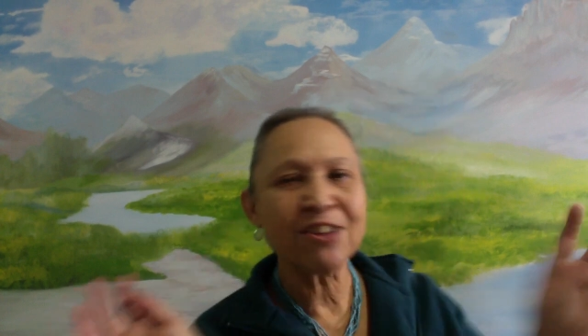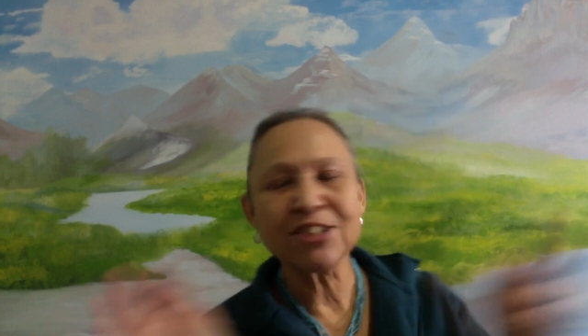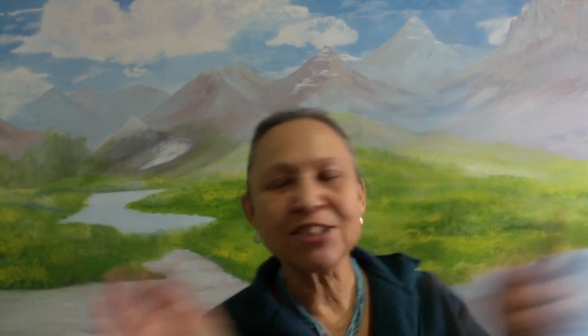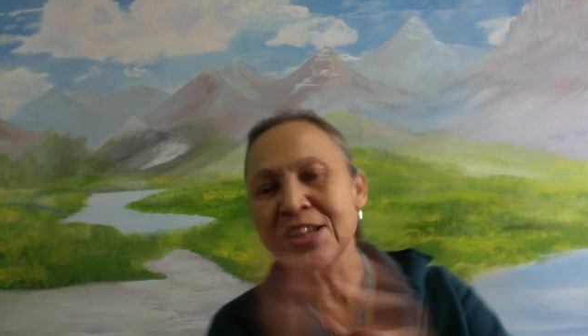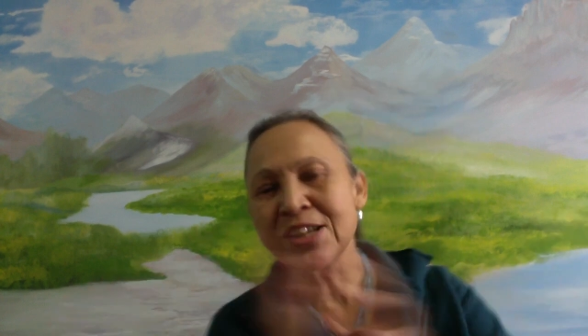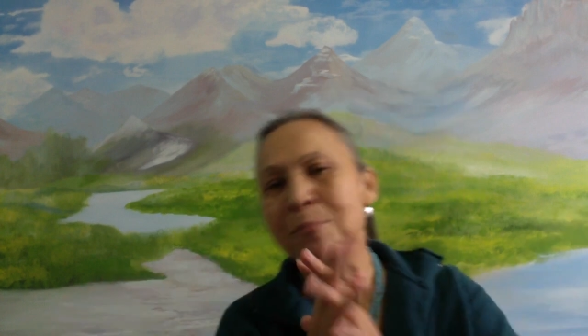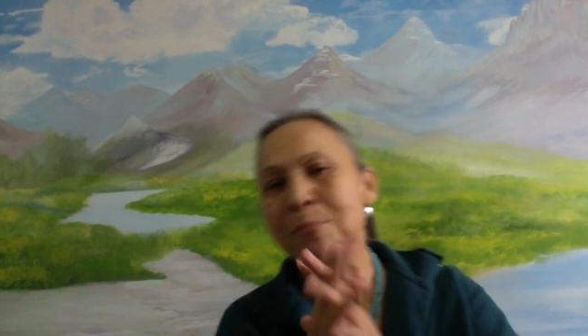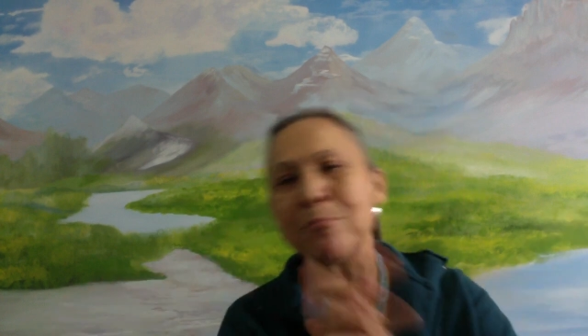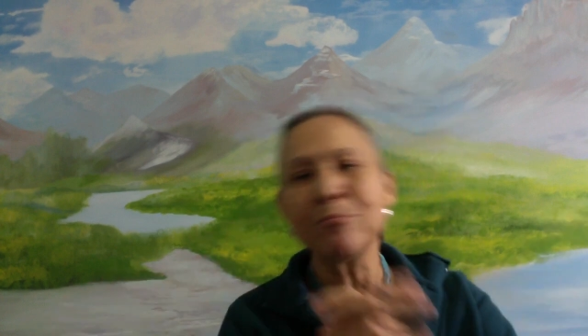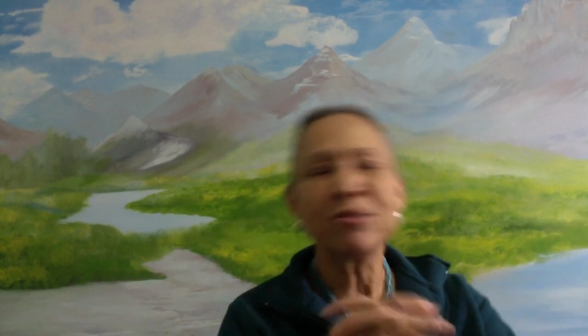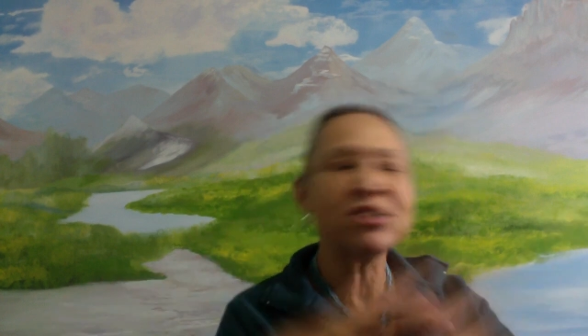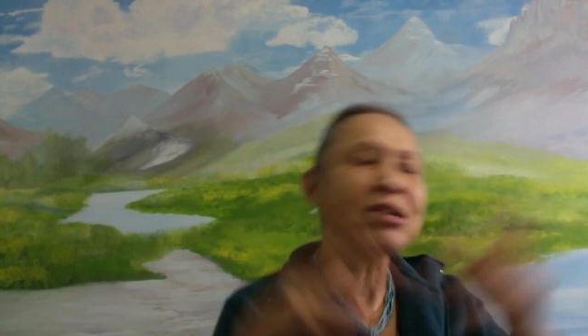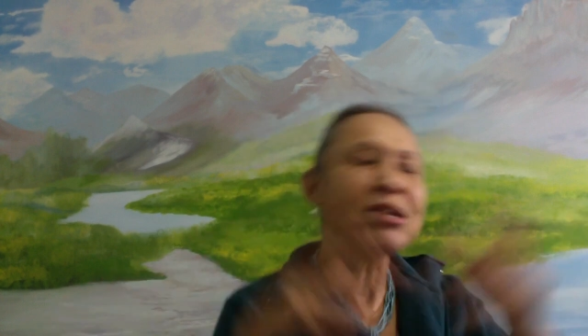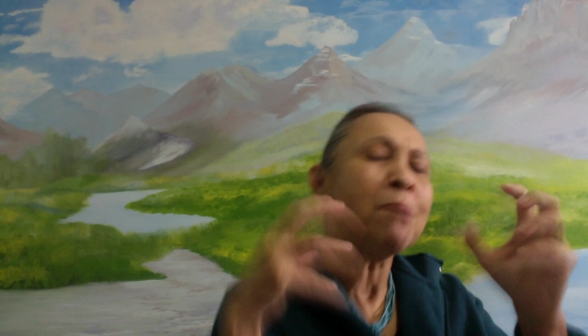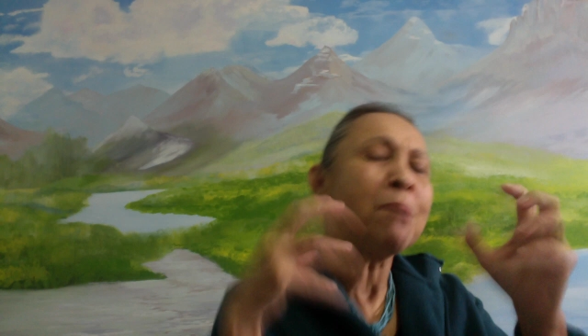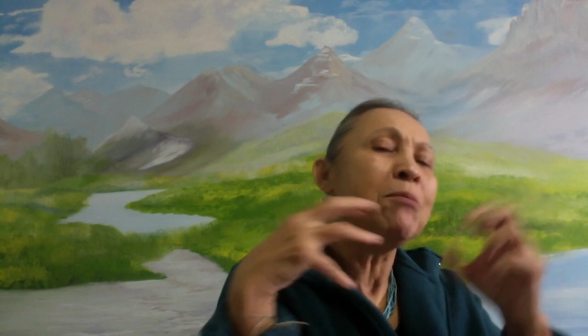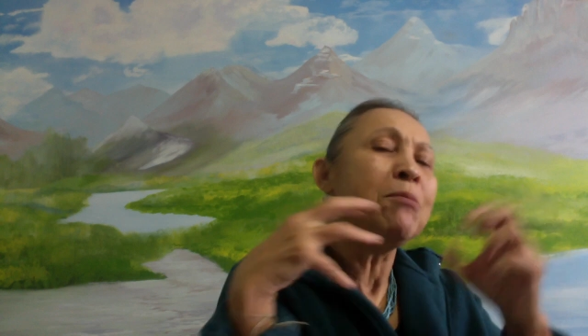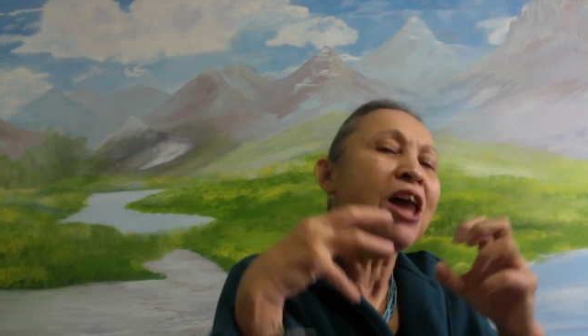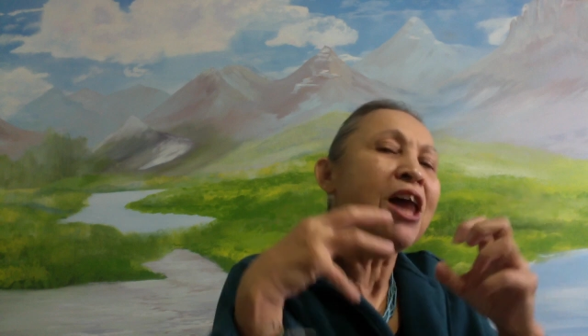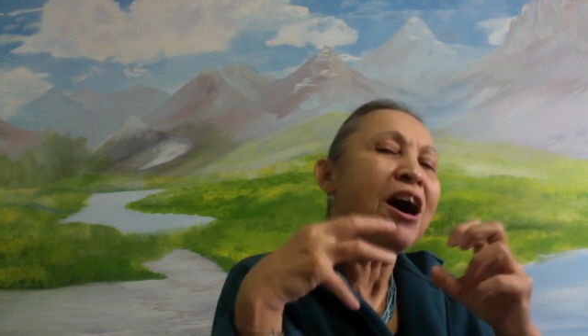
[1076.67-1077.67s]
some
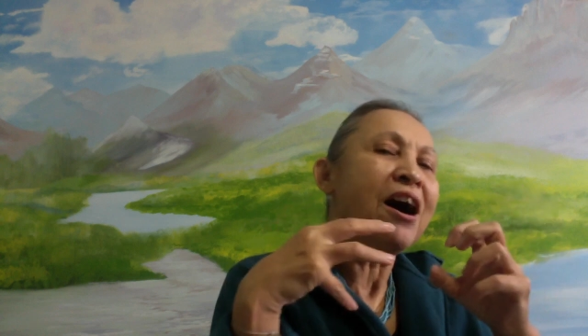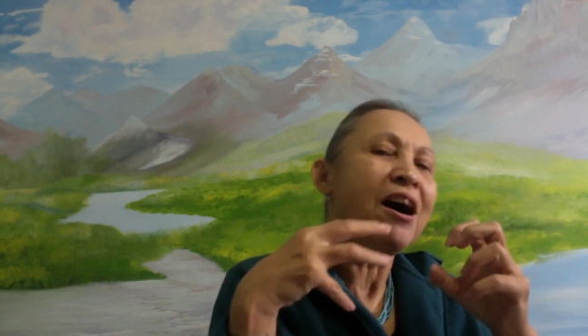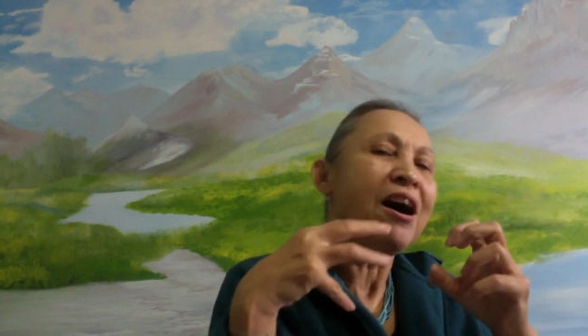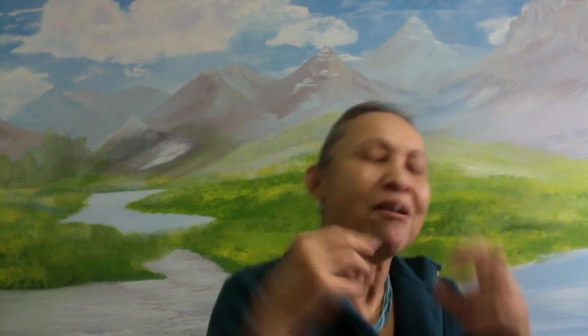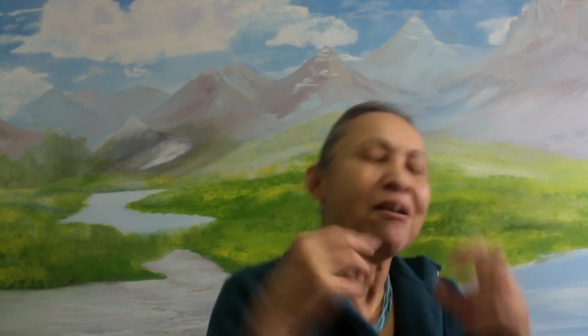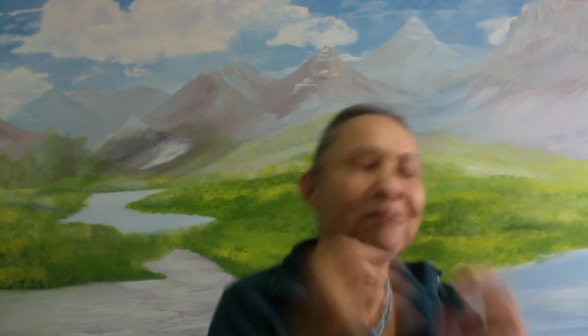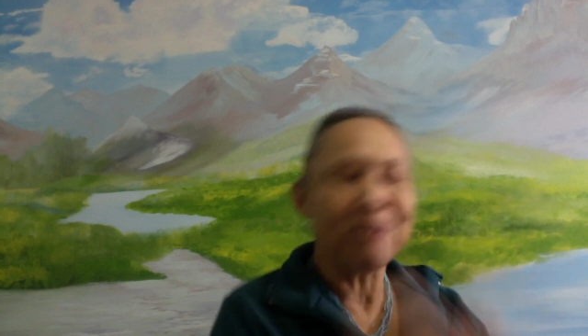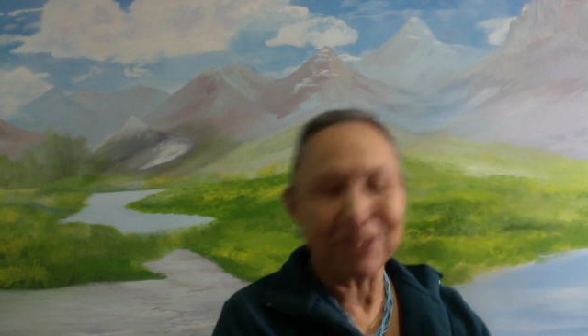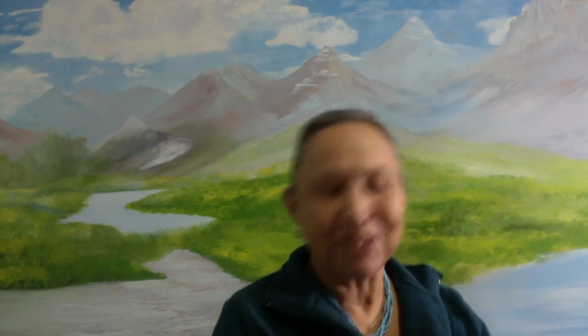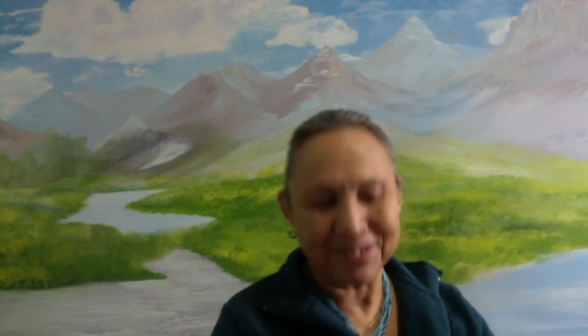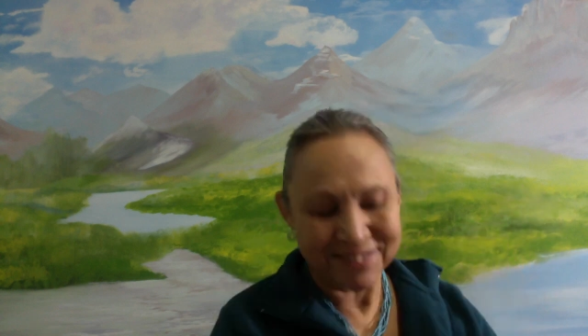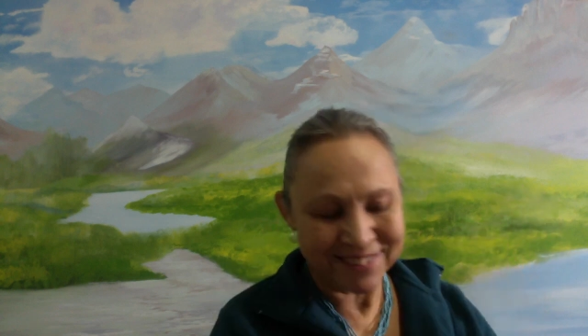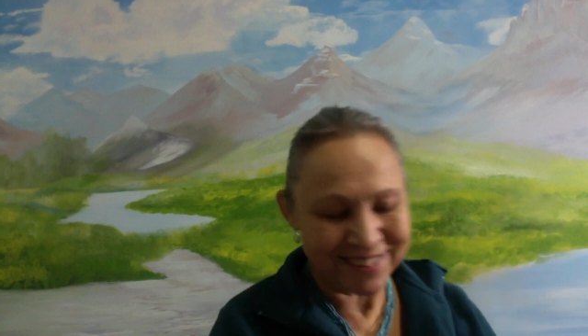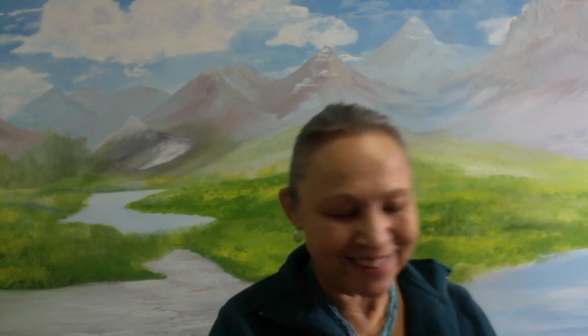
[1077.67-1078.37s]
love,